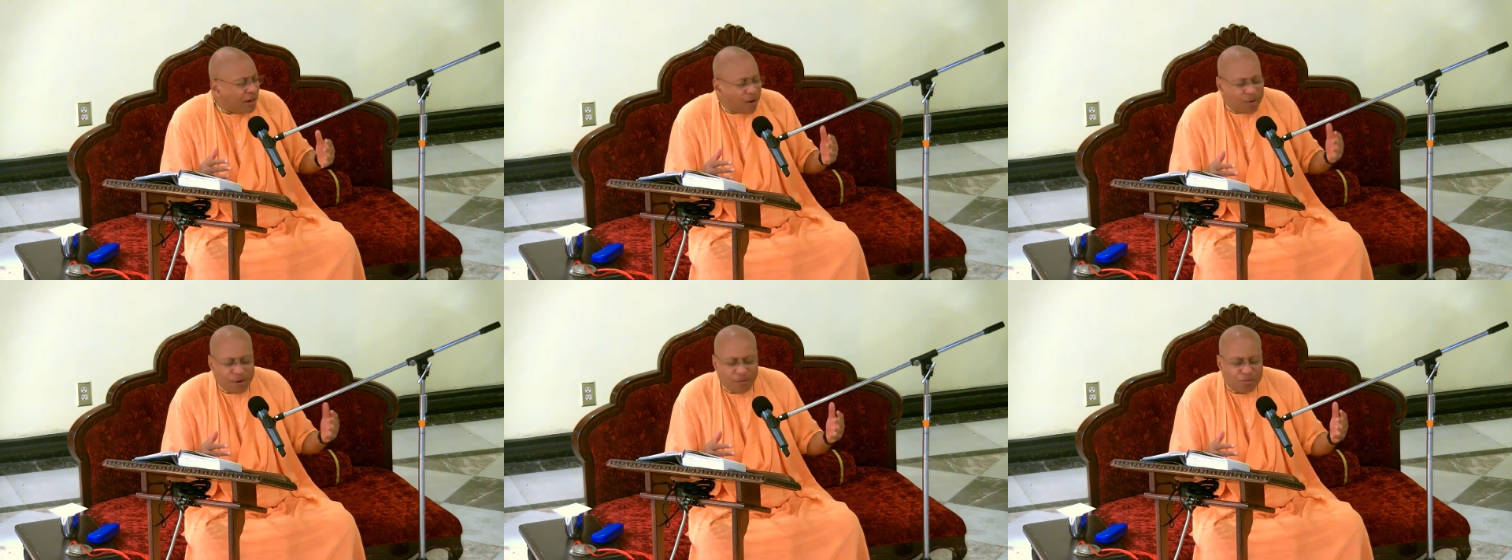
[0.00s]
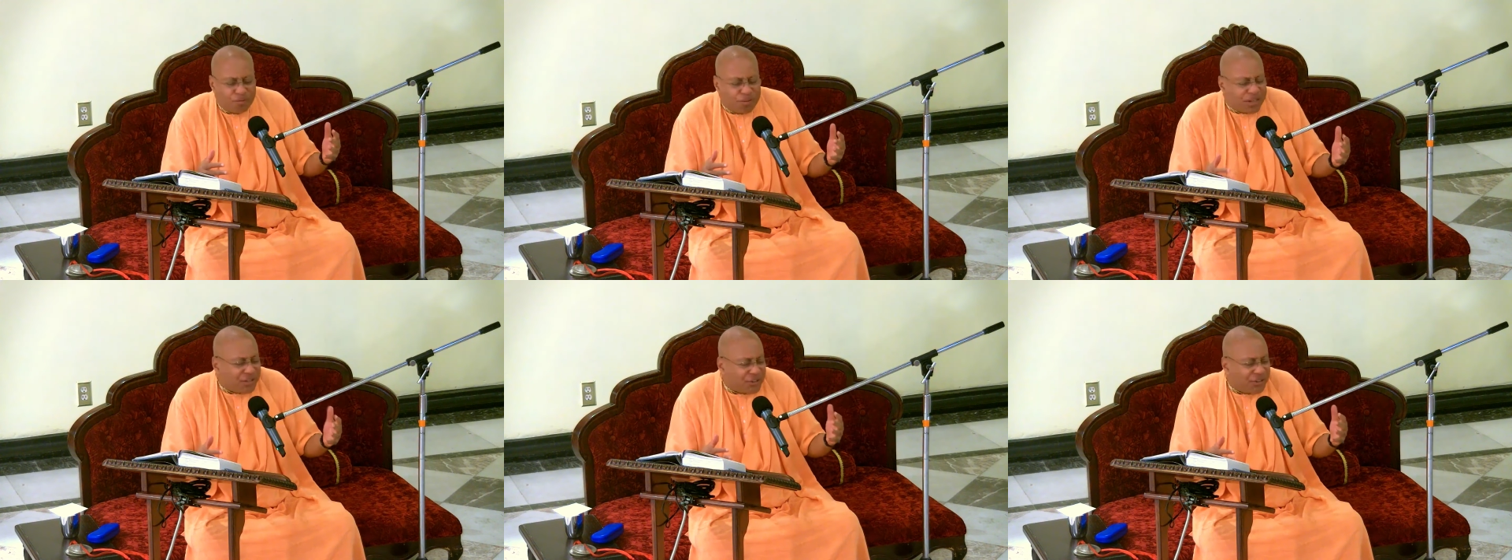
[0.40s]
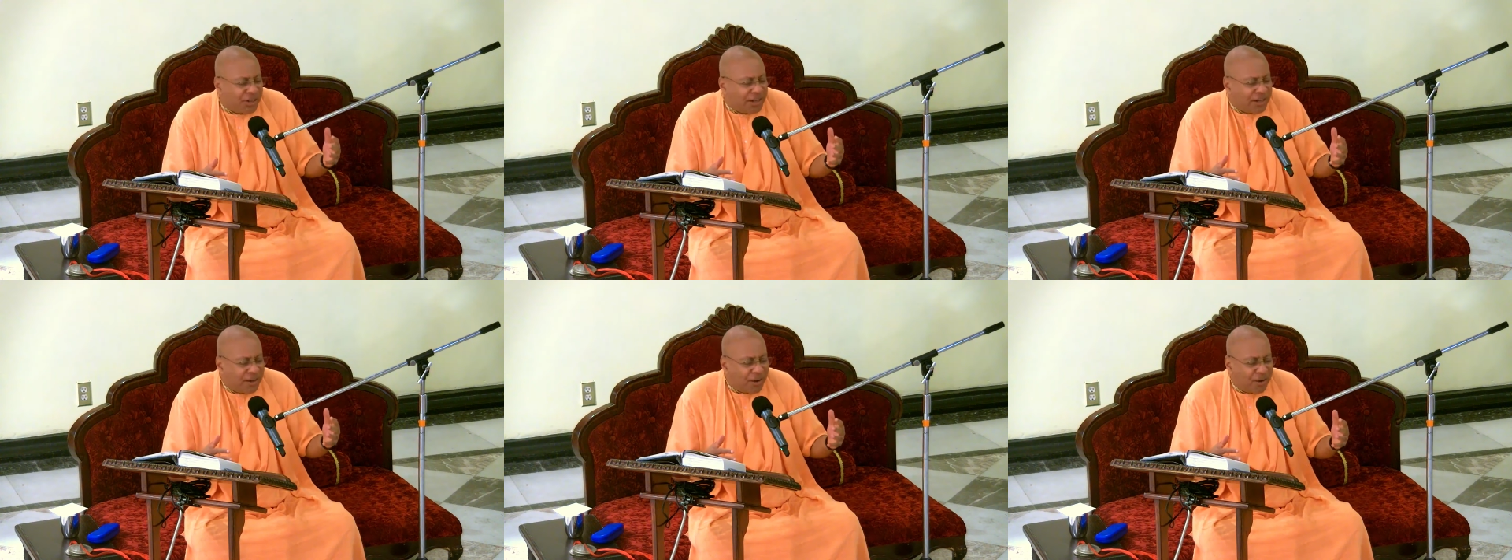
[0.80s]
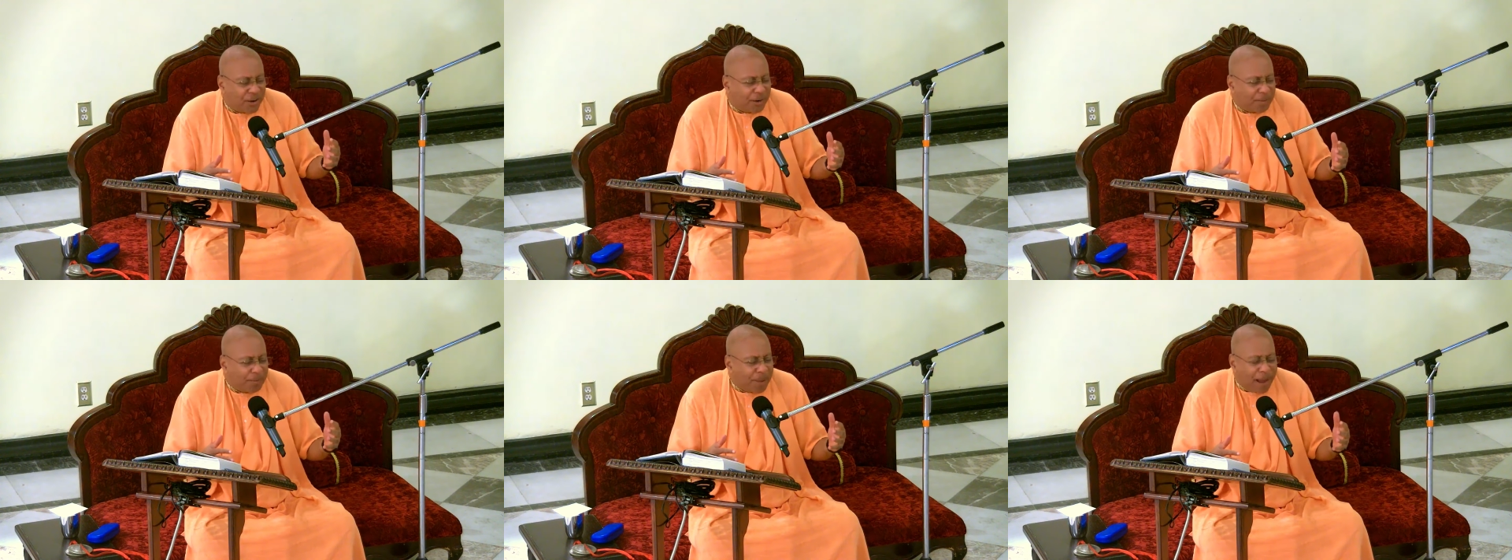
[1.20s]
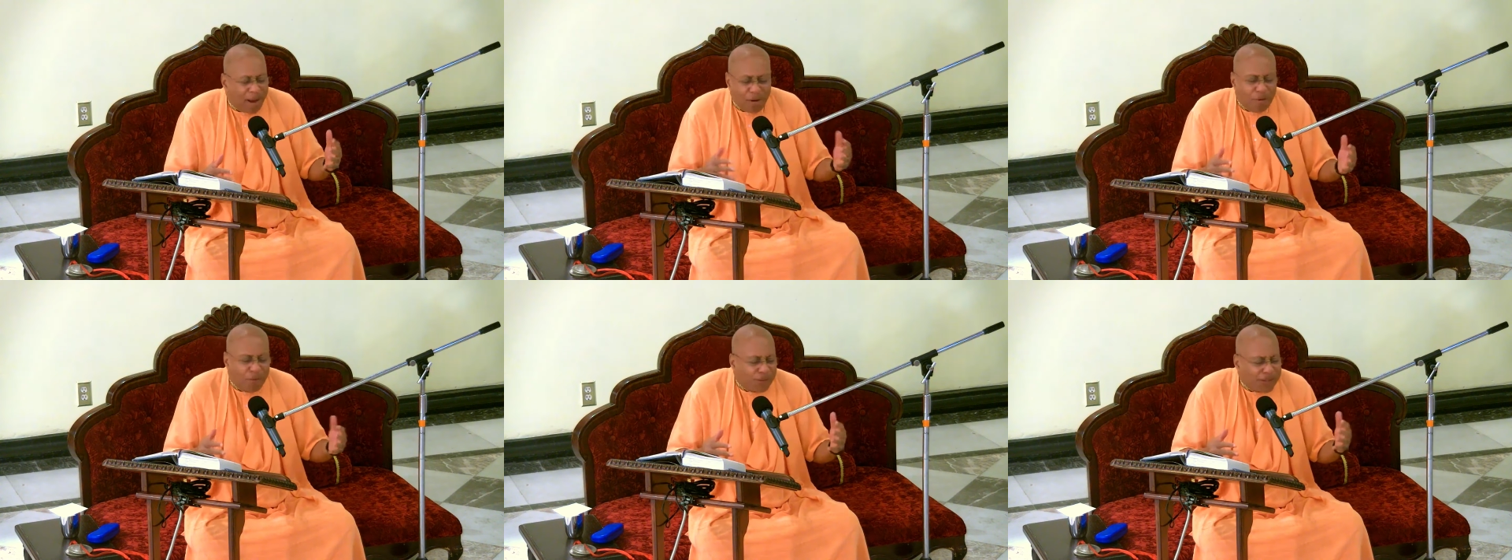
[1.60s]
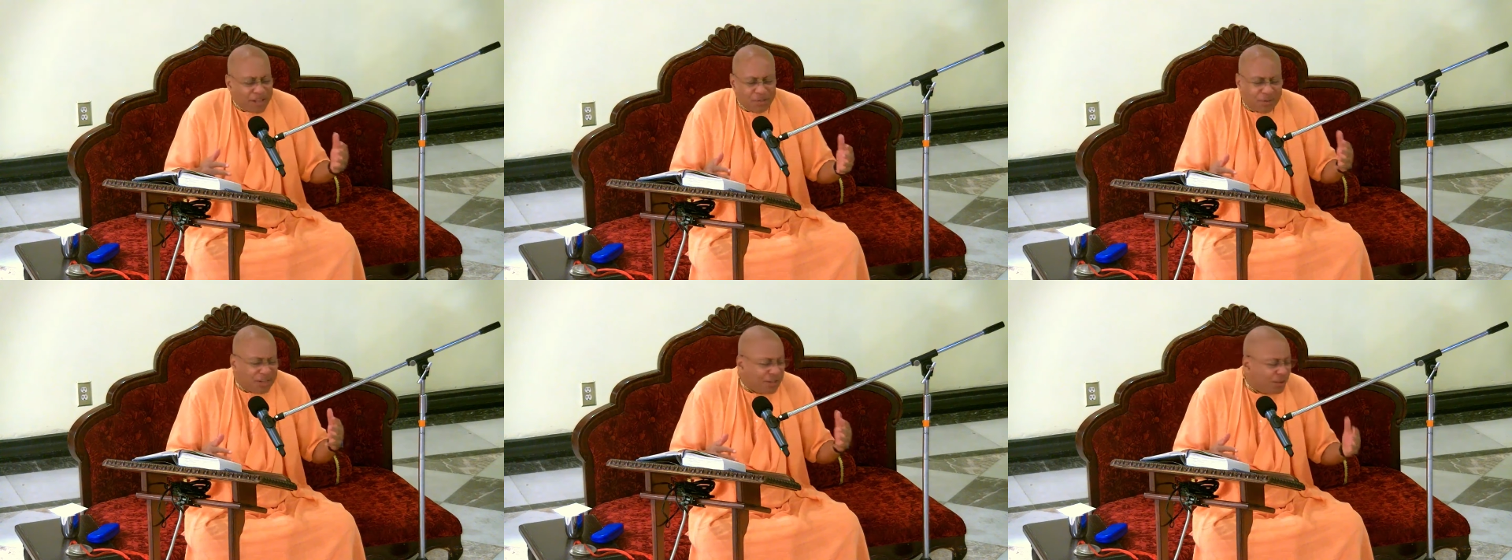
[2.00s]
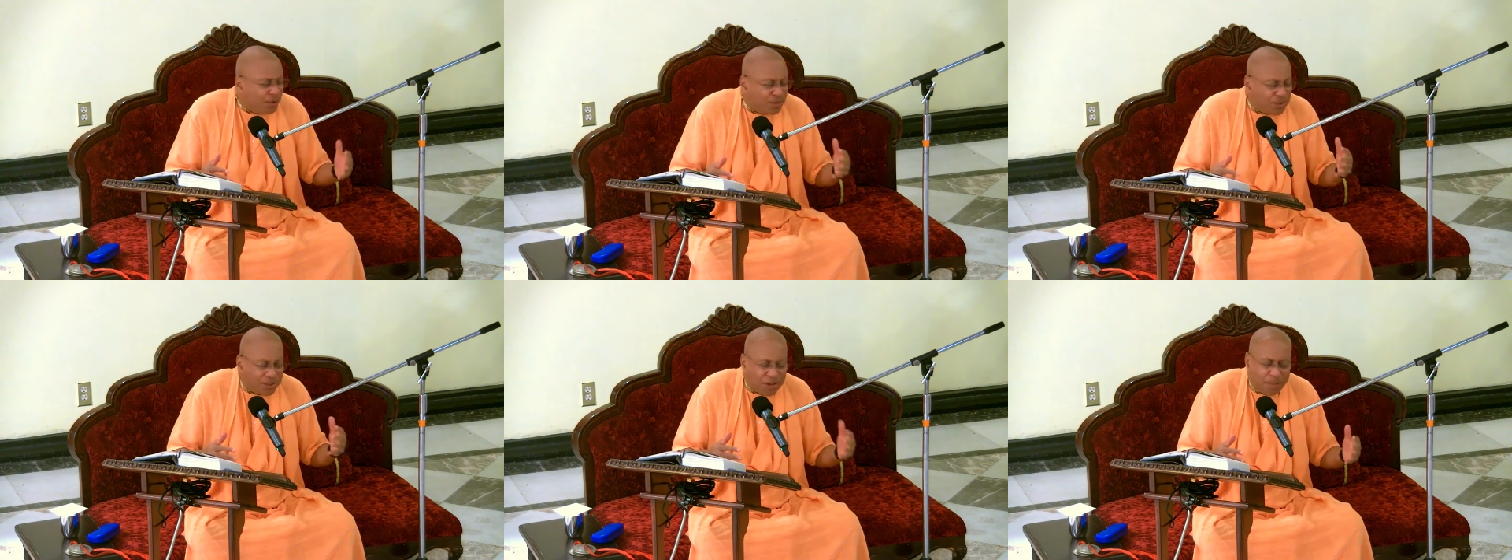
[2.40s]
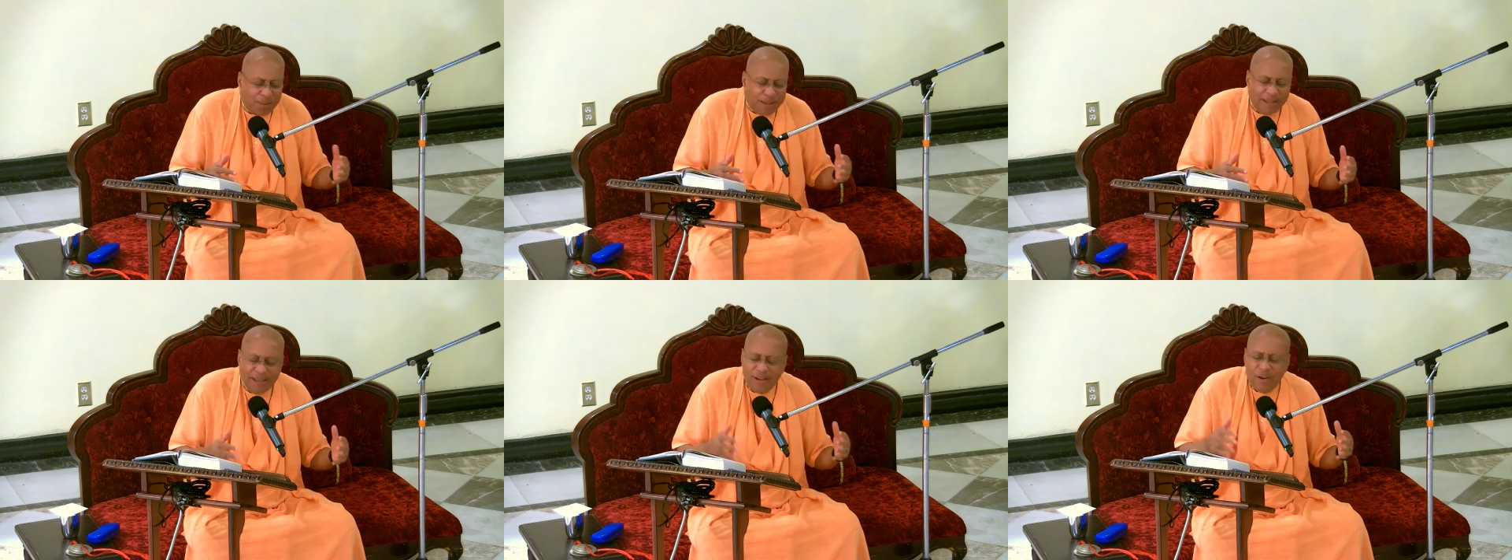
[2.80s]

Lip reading: or rich or powerful as we used to be.